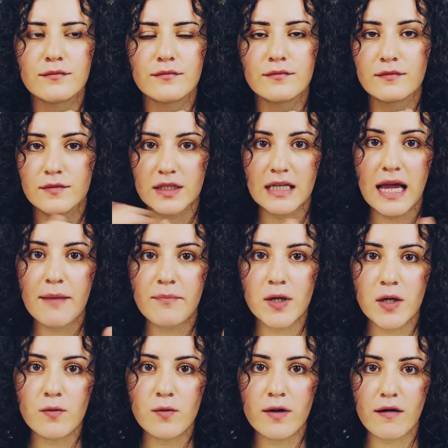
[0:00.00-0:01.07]
Slap
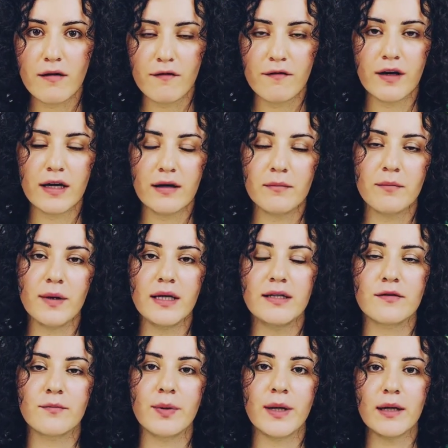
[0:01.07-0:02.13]
you with a fucking piece
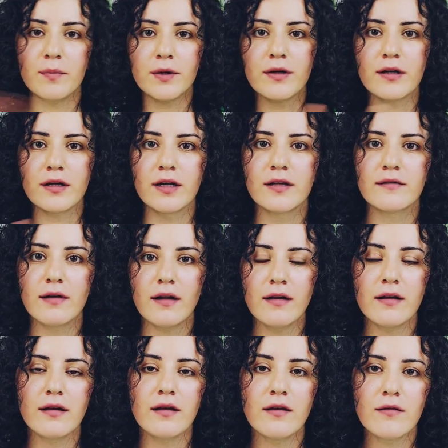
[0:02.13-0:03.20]
of paper
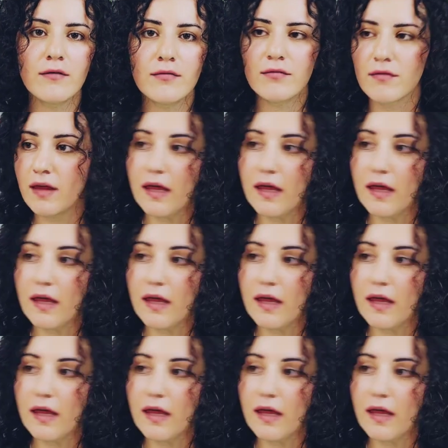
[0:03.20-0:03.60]
telling you the